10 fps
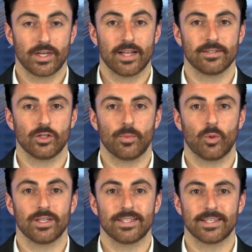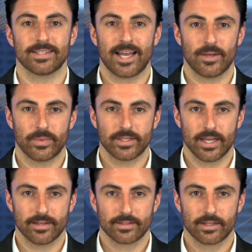down
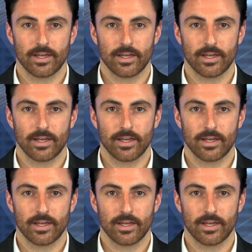0.68%.